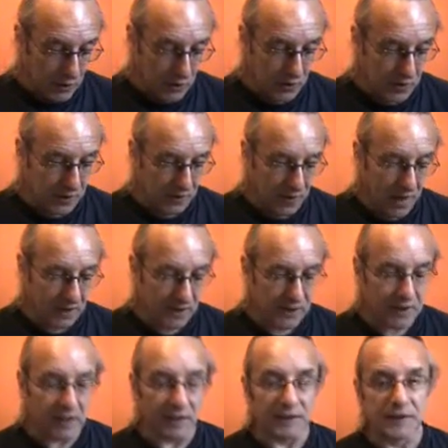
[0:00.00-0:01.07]
So it's in that
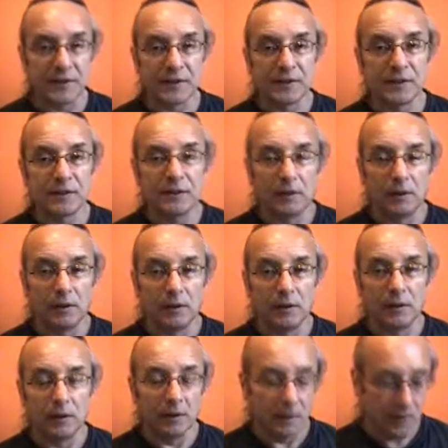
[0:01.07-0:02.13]
sense,
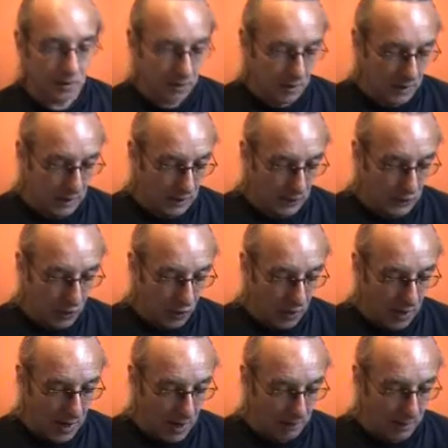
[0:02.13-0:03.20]
it's
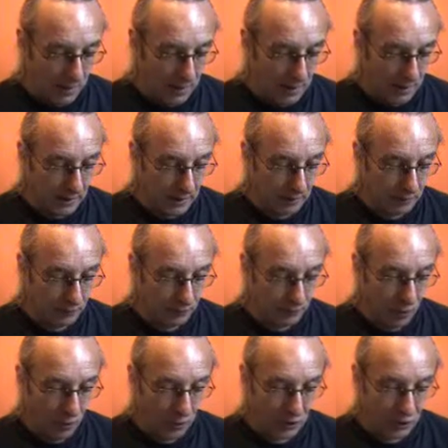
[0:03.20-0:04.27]
all happening
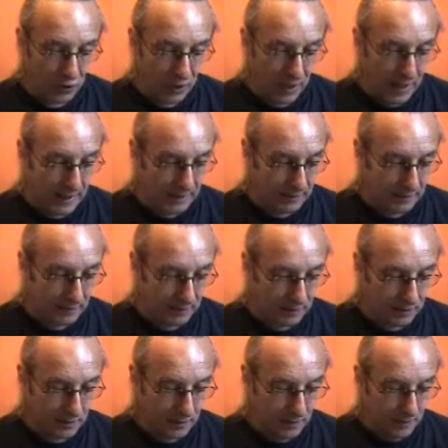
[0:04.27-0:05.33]
for delight.
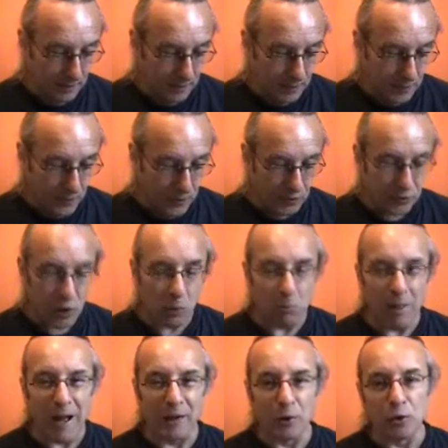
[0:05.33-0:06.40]
It's
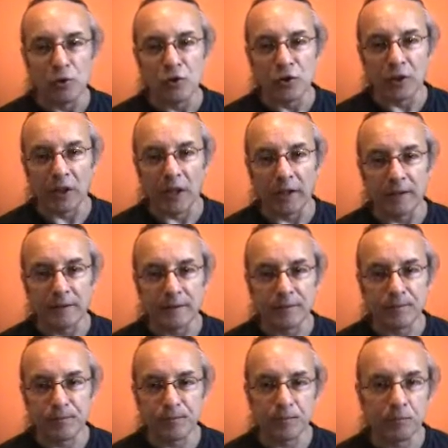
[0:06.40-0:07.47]
not my own delight,
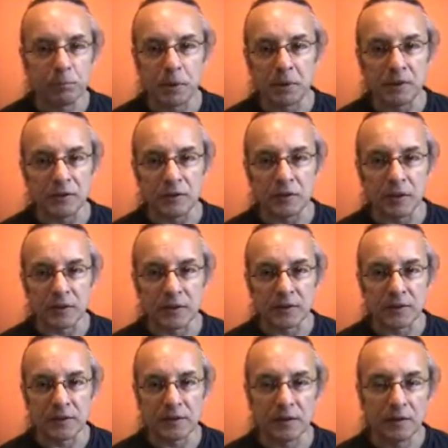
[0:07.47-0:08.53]
but it's
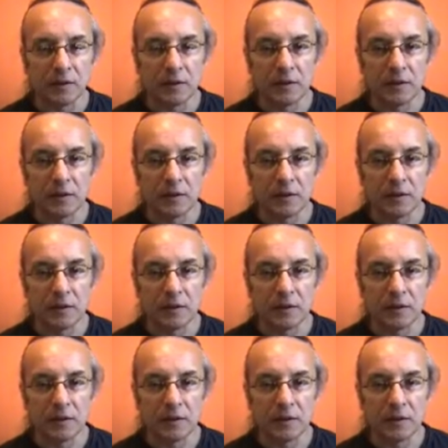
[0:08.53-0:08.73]
just